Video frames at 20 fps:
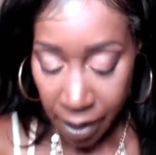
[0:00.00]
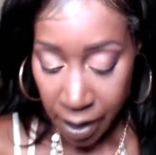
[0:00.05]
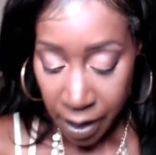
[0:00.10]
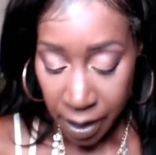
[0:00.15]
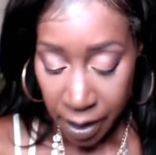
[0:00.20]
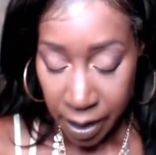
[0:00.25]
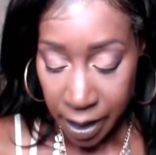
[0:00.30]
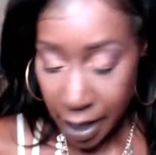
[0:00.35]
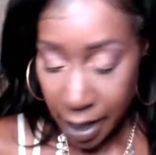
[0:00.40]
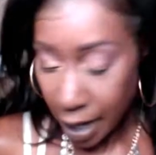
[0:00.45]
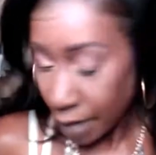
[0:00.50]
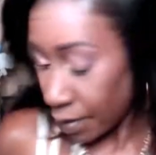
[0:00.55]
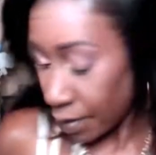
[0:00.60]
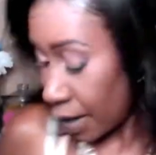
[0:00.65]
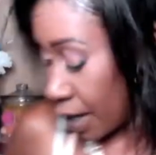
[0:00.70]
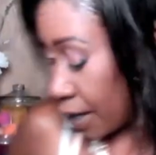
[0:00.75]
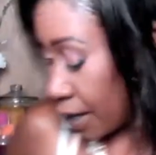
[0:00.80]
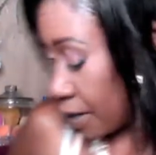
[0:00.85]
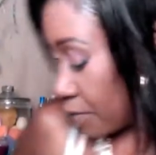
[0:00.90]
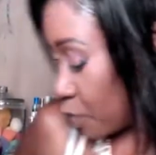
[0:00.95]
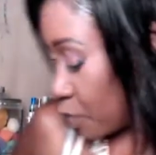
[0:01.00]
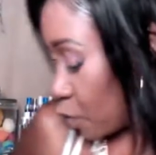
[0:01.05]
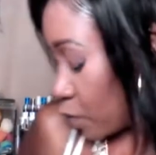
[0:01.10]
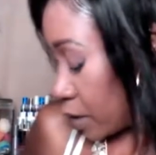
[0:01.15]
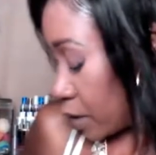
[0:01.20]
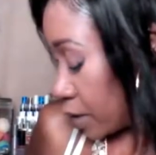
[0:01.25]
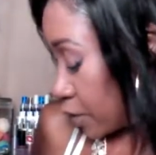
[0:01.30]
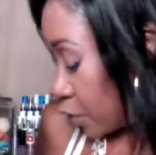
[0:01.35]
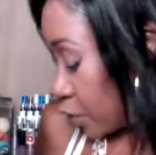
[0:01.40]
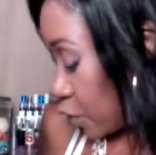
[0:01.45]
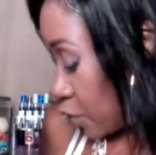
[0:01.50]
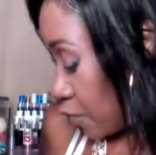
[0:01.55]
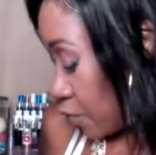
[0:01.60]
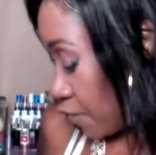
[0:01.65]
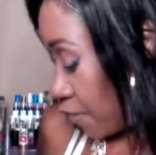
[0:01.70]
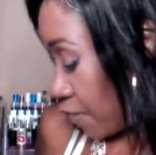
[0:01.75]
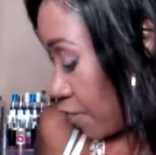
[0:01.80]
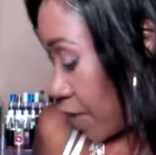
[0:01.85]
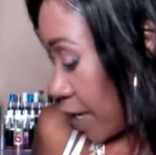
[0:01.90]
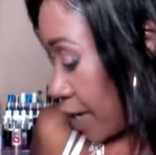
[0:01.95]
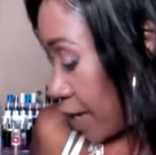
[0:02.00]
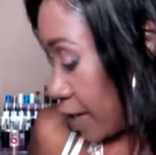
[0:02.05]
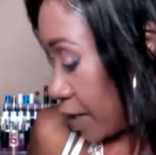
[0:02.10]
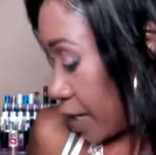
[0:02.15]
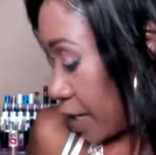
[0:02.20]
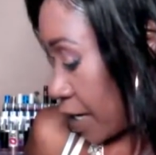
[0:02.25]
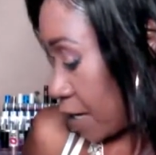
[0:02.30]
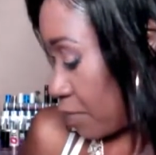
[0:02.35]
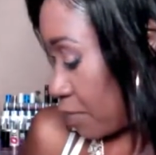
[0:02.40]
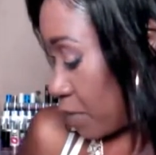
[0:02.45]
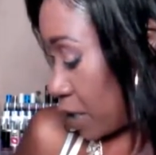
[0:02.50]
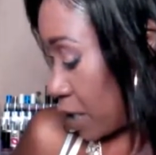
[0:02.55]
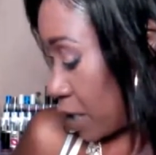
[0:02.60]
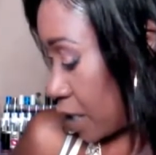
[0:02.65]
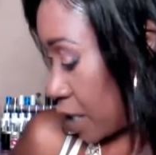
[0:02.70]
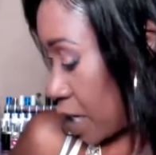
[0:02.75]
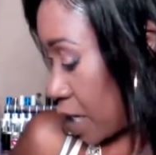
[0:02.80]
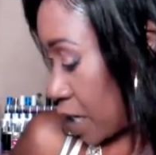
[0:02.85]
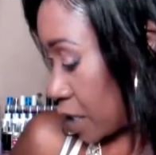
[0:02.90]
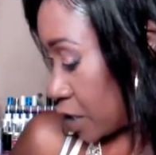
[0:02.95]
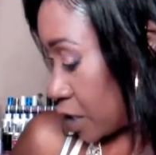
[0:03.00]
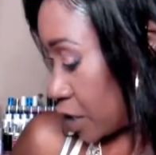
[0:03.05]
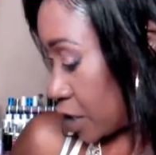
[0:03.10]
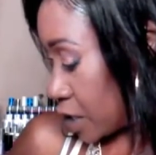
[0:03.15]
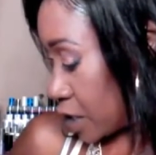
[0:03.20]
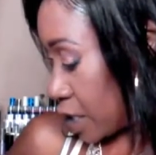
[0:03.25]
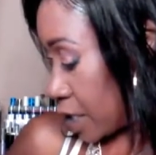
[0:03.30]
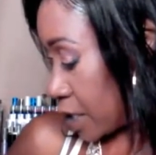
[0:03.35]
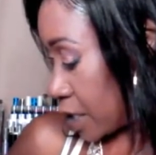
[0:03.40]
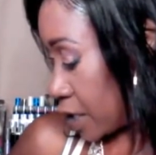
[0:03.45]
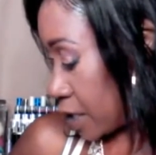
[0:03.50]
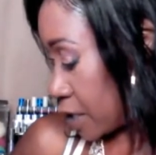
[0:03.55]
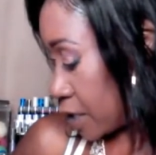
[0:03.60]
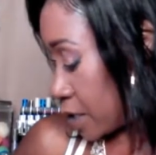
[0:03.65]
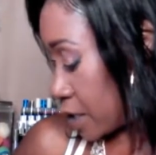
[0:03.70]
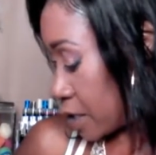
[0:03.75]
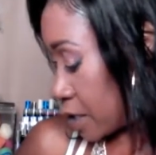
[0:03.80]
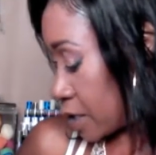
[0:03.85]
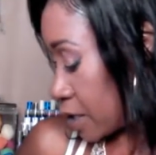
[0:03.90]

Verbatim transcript: Right there. Now, I am going to find a